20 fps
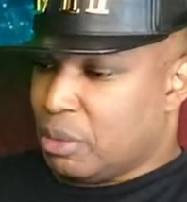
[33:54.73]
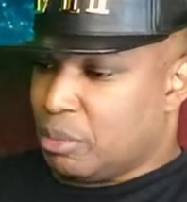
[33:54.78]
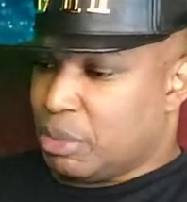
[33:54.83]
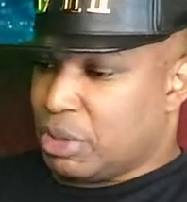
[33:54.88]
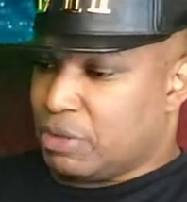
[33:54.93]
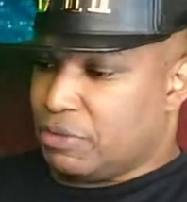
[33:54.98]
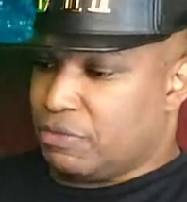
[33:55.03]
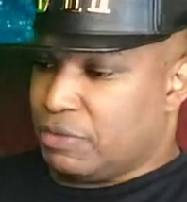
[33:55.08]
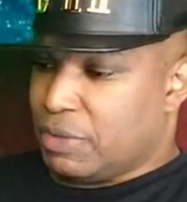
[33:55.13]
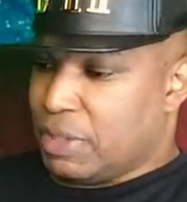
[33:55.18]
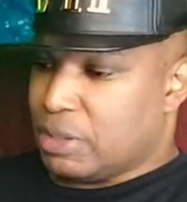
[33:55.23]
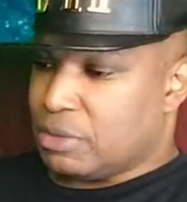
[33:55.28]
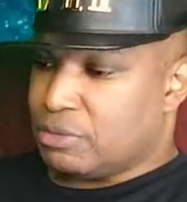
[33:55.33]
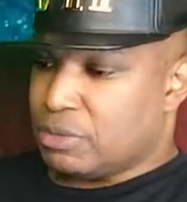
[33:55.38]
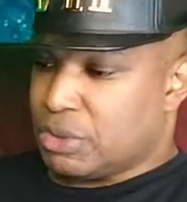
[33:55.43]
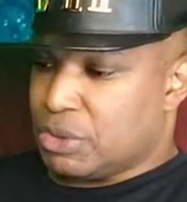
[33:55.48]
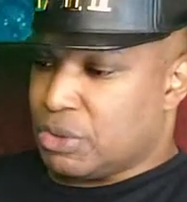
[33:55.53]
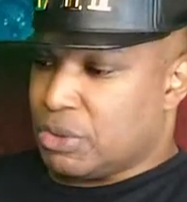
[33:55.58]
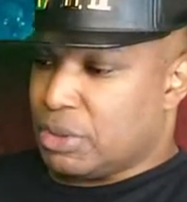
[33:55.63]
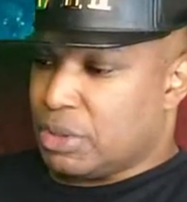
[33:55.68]
but felt
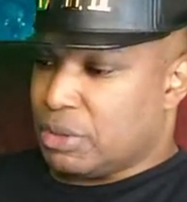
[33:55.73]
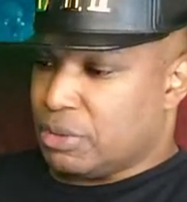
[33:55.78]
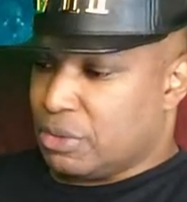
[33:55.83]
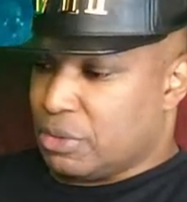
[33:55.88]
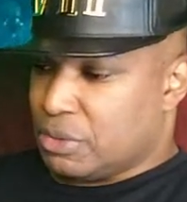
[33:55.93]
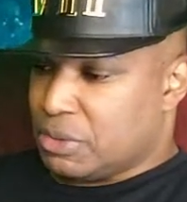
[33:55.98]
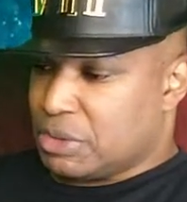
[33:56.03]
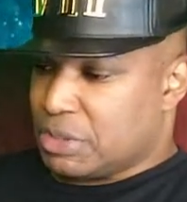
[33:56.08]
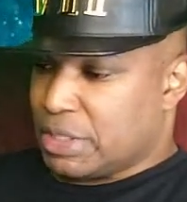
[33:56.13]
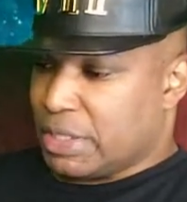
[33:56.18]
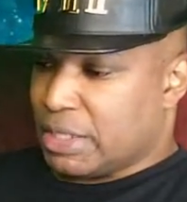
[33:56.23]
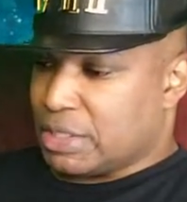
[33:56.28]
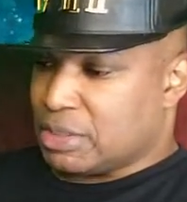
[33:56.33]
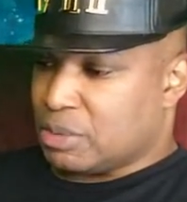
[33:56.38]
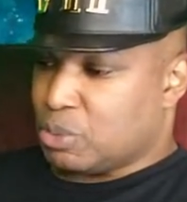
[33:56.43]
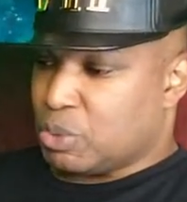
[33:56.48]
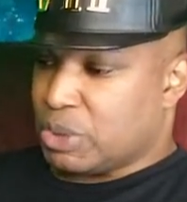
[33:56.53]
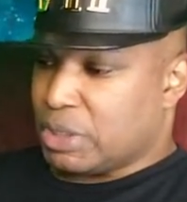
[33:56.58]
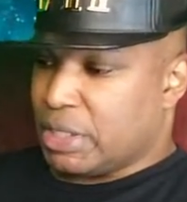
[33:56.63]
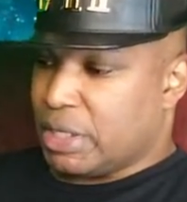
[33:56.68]
renewed
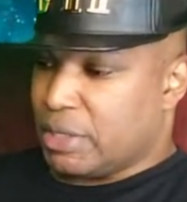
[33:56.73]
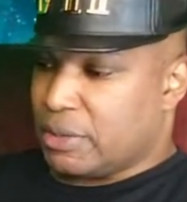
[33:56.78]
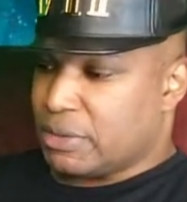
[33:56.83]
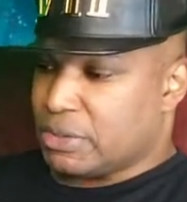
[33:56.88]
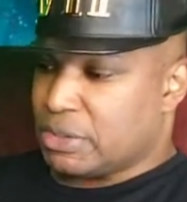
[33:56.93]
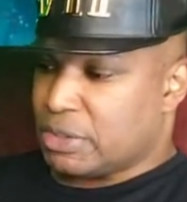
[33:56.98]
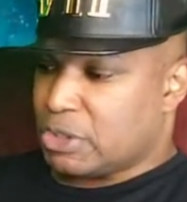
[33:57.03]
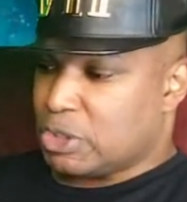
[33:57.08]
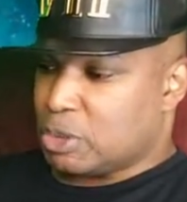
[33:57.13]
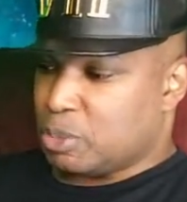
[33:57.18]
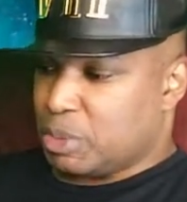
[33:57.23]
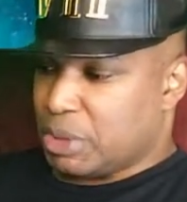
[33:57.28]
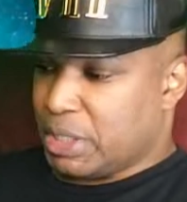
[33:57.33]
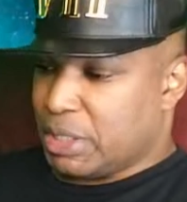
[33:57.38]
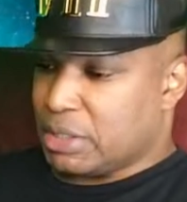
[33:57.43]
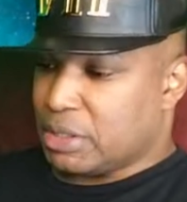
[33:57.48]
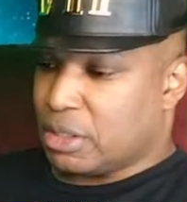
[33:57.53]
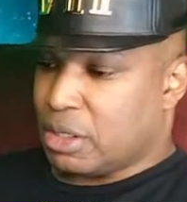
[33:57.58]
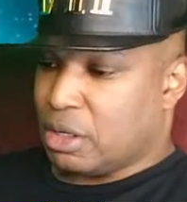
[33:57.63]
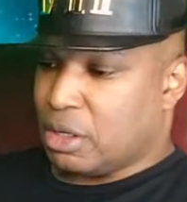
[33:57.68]
enthusiasm when Harris
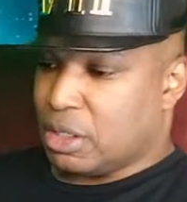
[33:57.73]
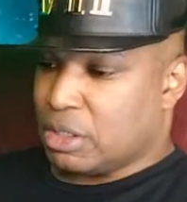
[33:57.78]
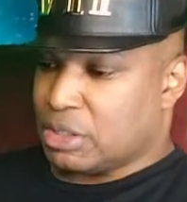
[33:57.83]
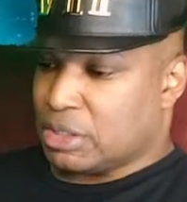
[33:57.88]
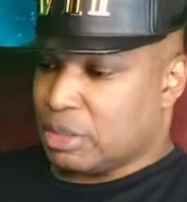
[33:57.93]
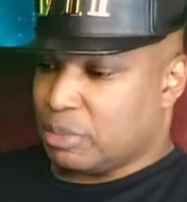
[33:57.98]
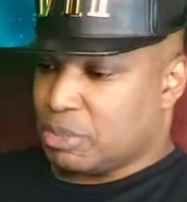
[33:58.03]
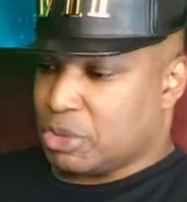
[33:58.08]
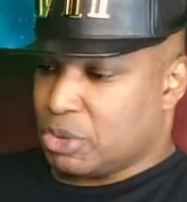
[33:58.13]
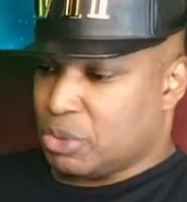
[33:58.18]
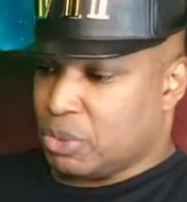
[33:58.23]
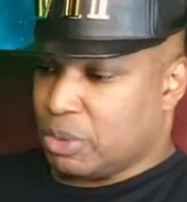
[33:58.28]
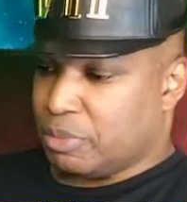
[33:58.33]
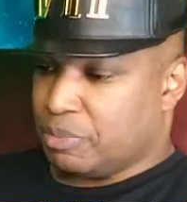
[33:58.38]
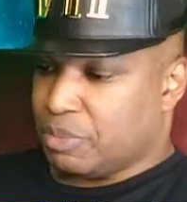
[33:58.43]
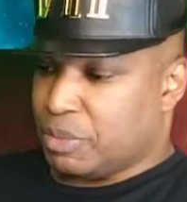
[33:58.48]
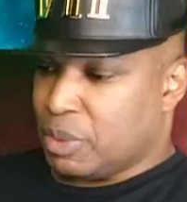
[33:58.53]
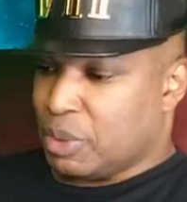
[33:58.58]
explained the concept to him.